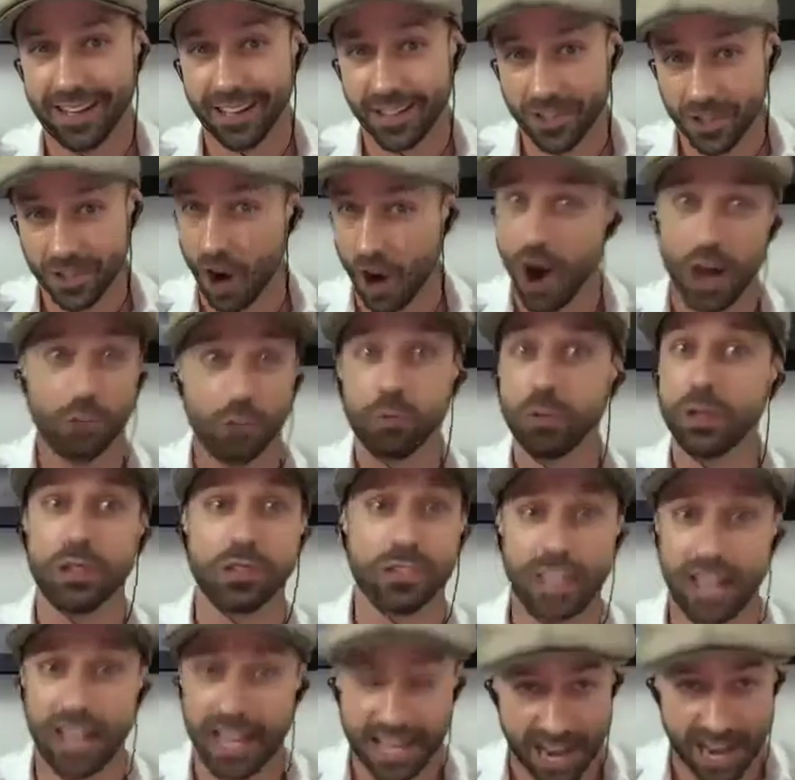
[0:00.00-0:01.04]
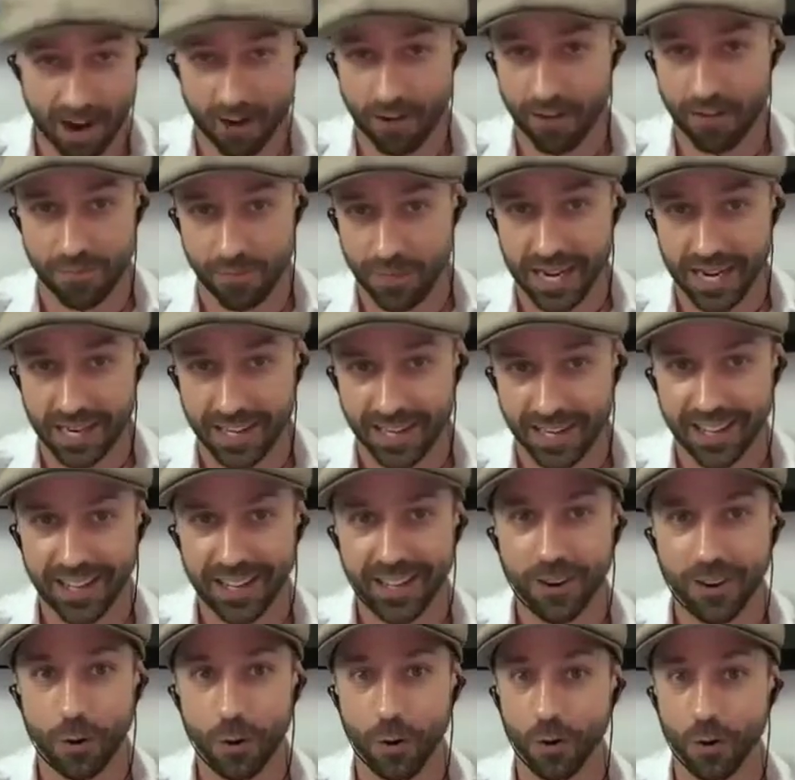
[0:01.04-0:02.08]
God will take care of me,
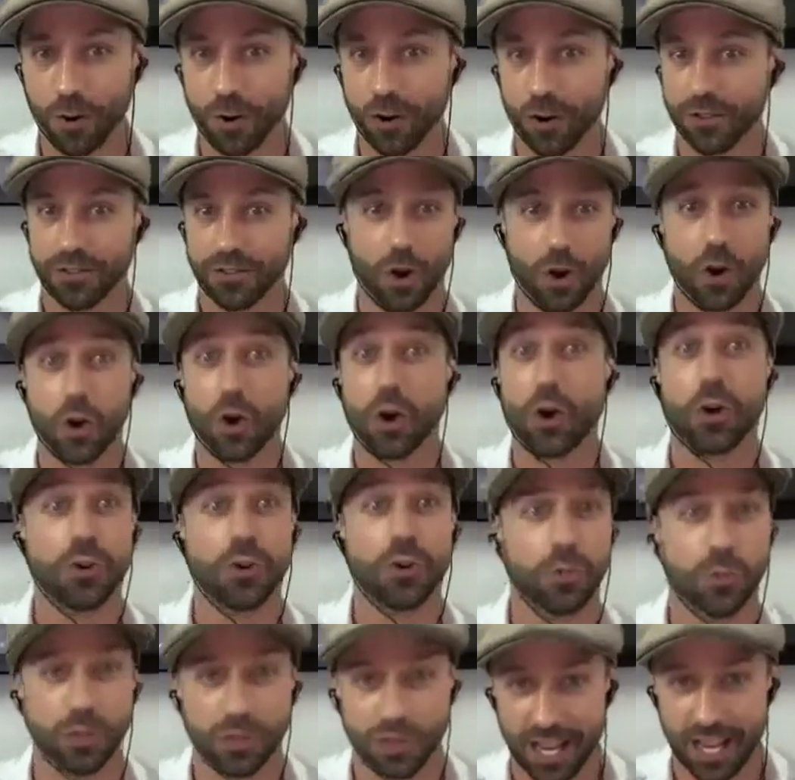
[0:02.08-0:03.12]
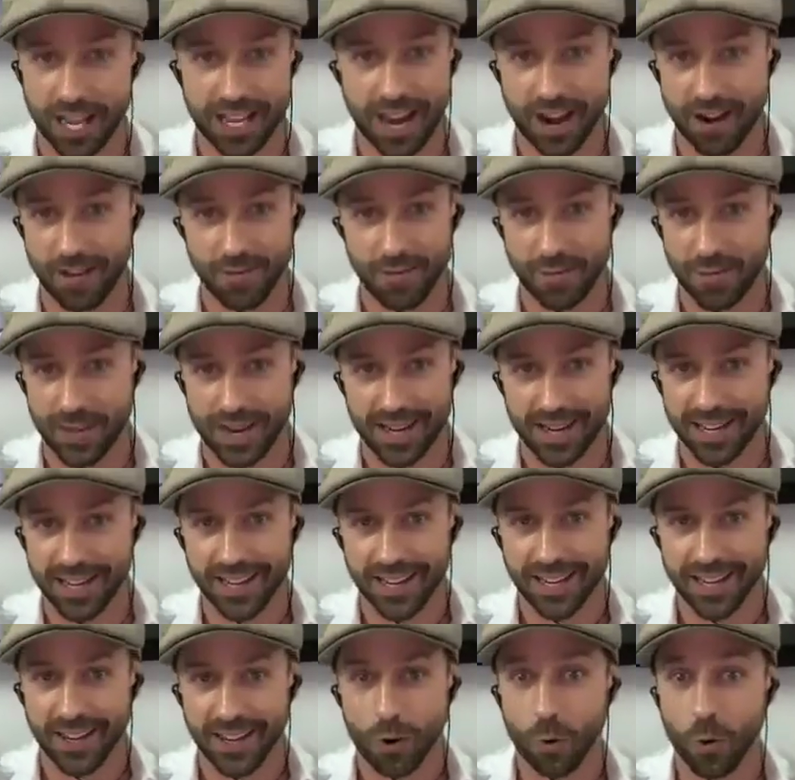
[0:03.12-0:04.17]
or the earth will take care of me,
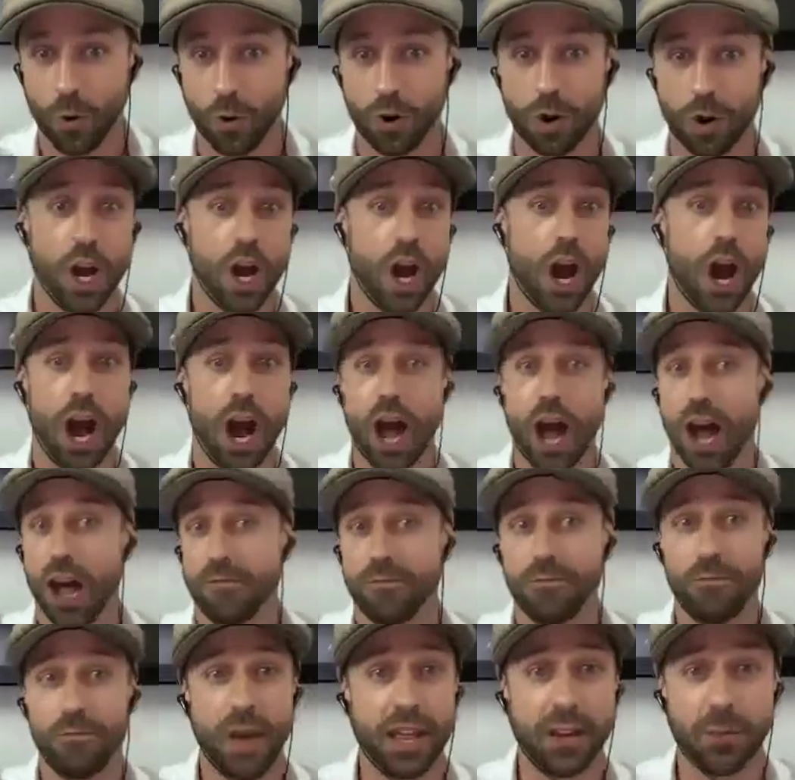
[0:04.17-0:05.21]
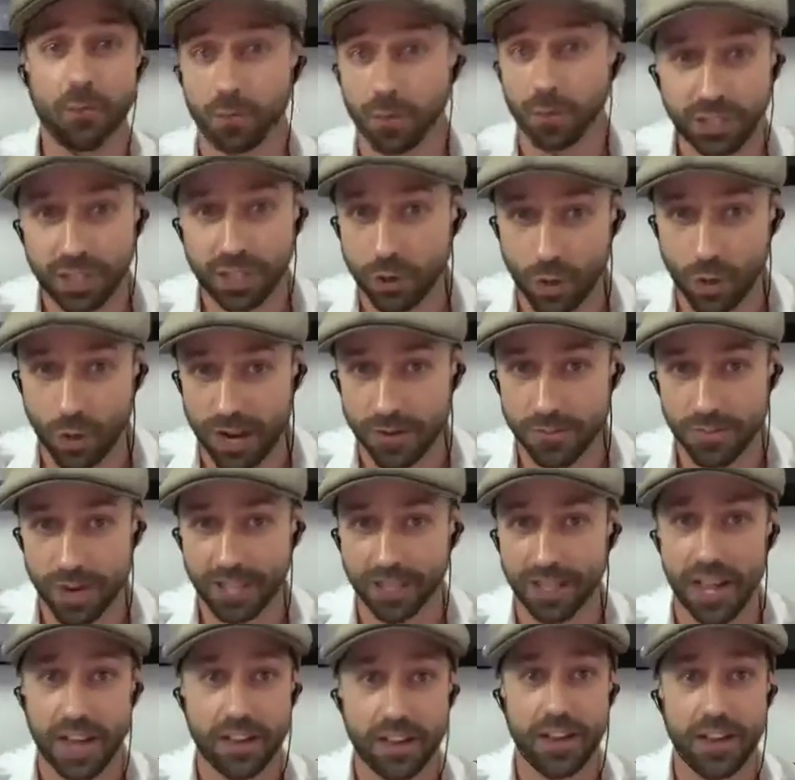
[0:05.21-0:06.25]
or I've been really great in my
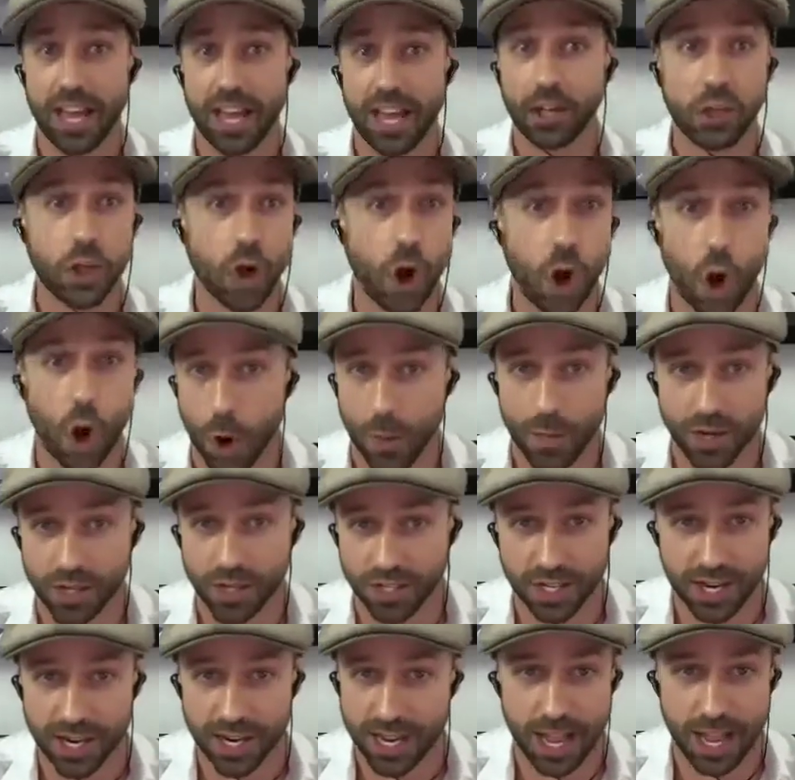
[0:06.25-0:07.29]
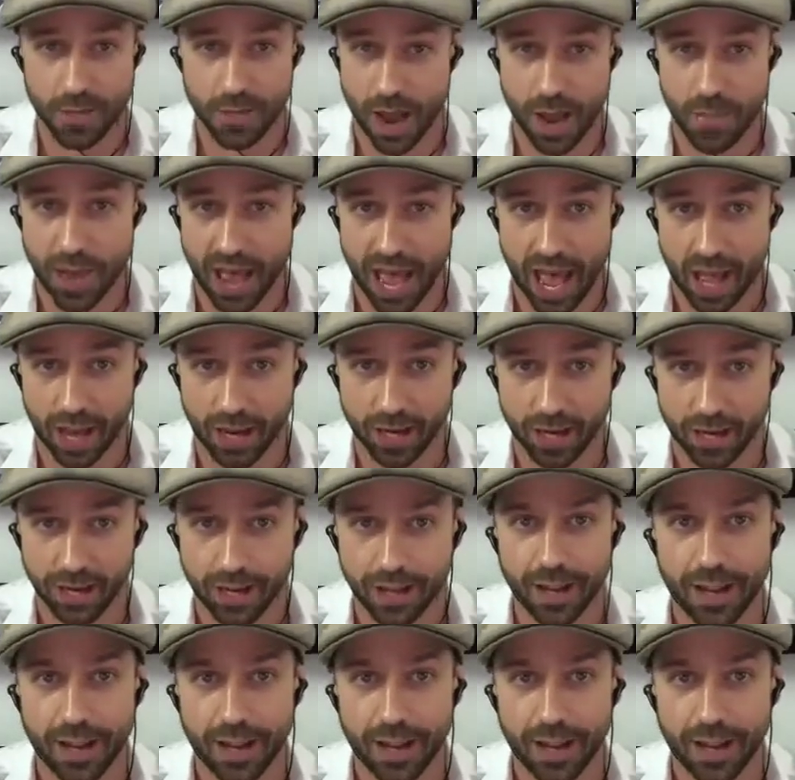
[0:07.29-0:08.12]
life and karma's going to get my back.